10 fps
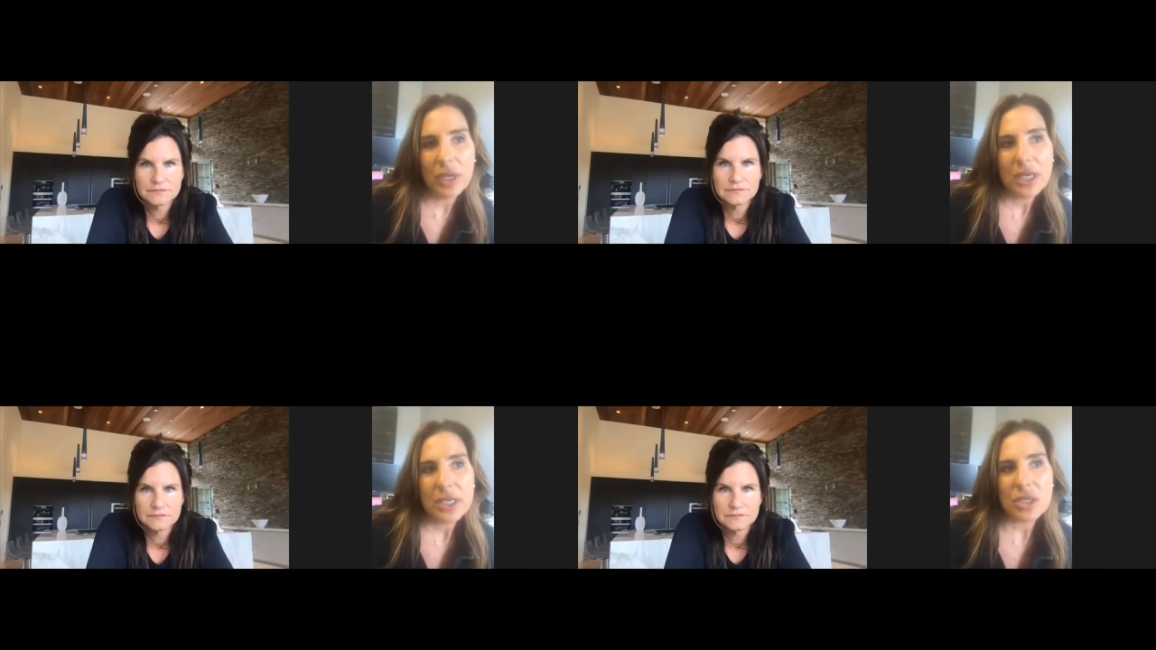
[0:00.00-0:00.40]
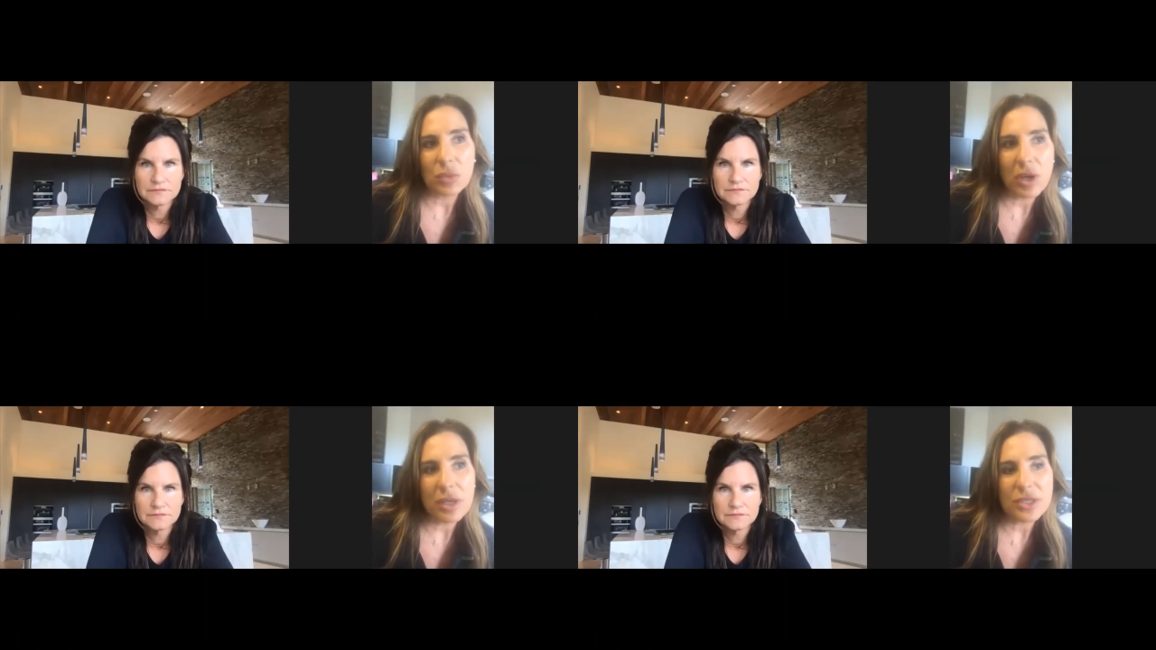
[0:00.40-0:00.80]
Speaker 1: So we're
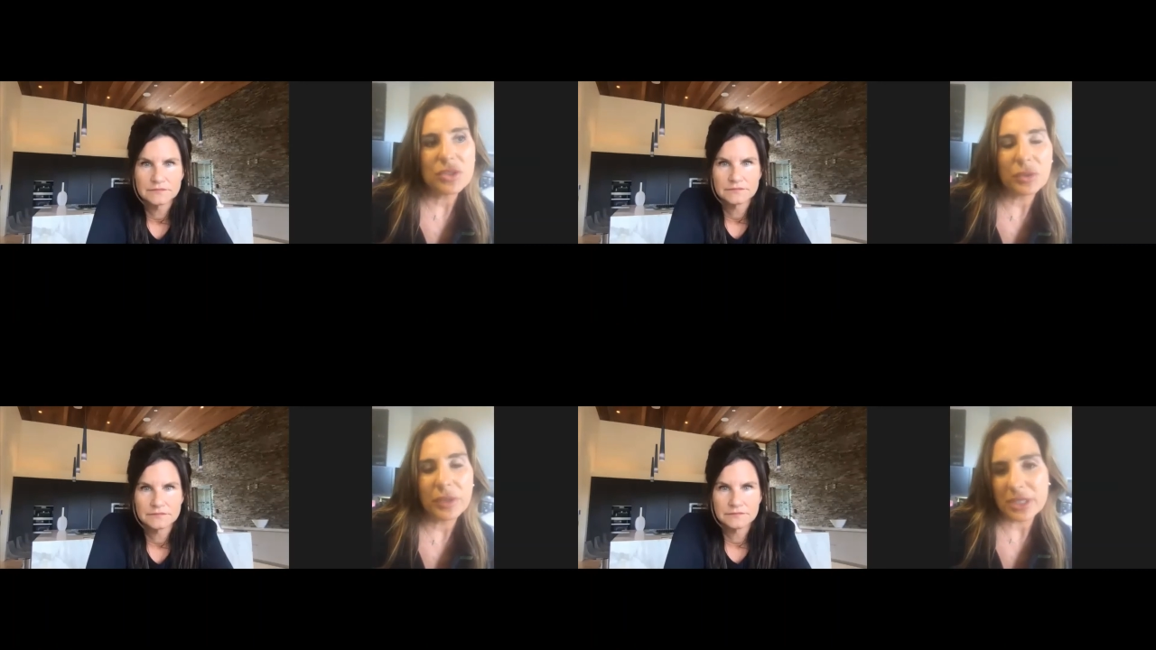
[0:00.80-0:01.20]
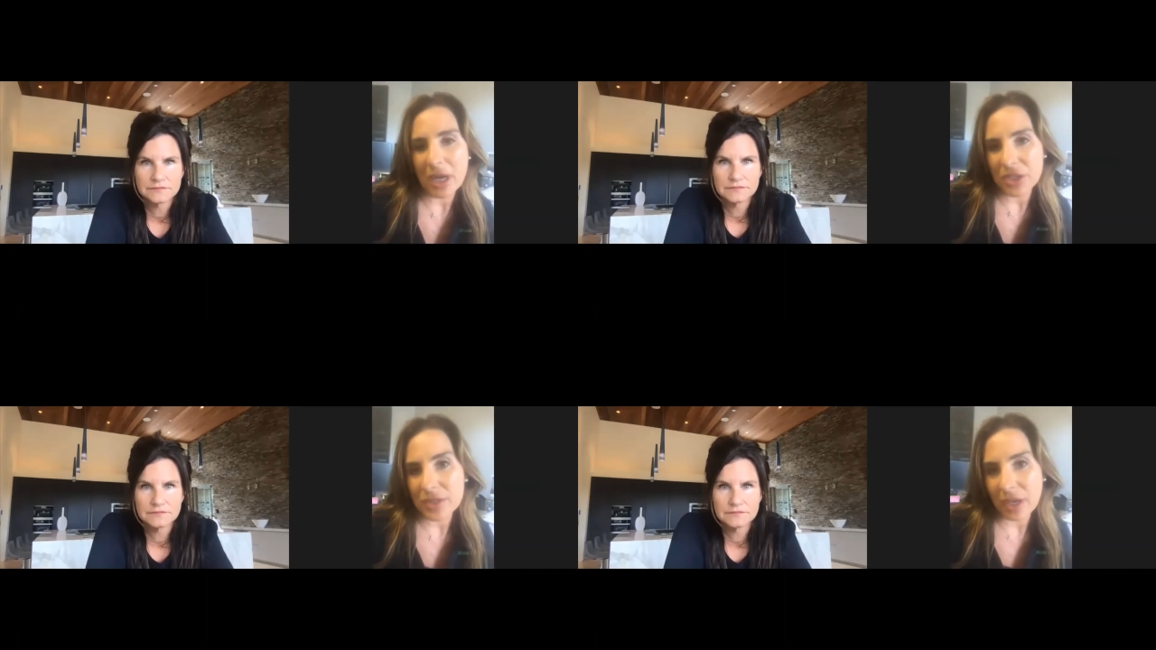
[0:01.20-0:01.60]
also doing
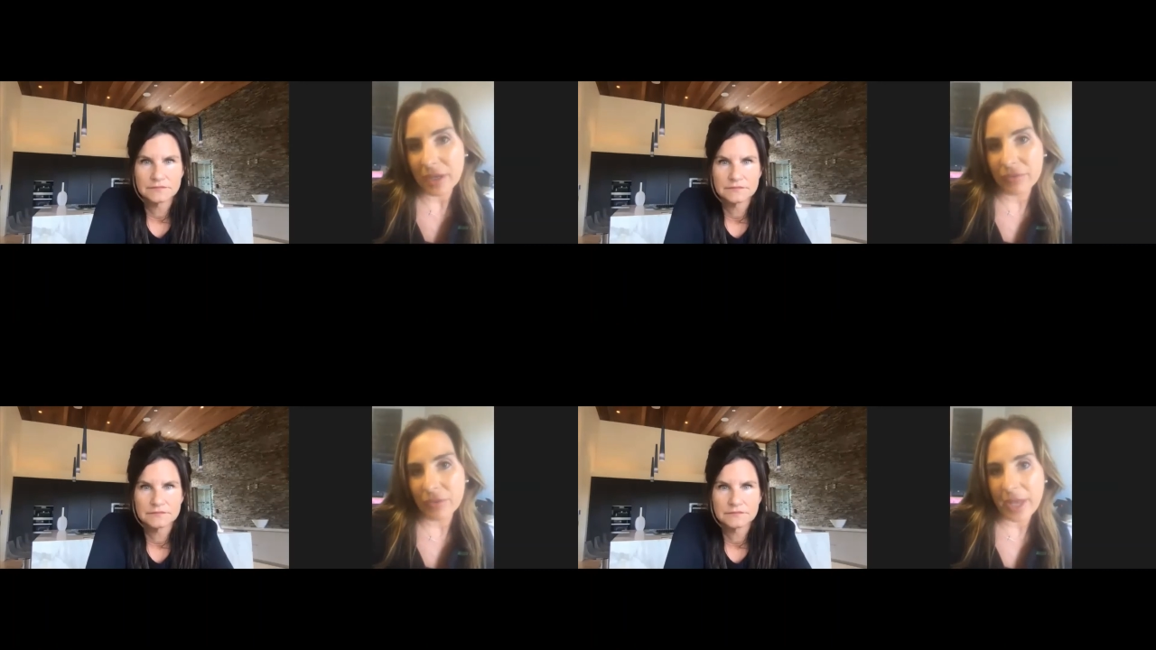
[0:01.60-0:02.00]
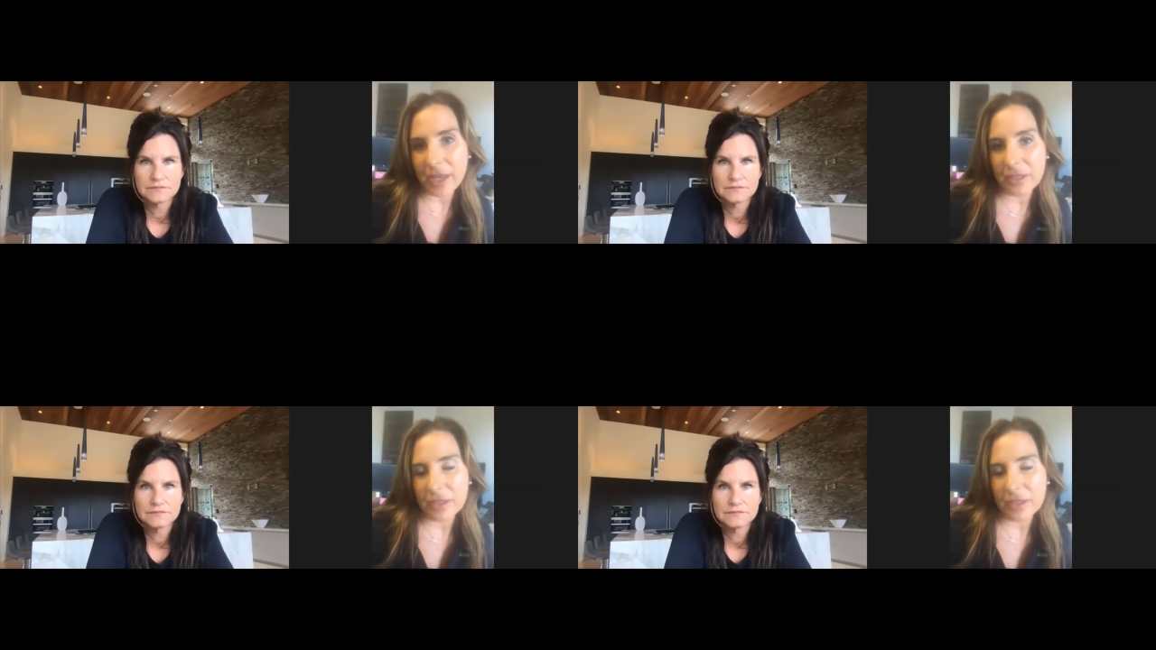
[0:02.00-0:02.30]
DocuSign for that.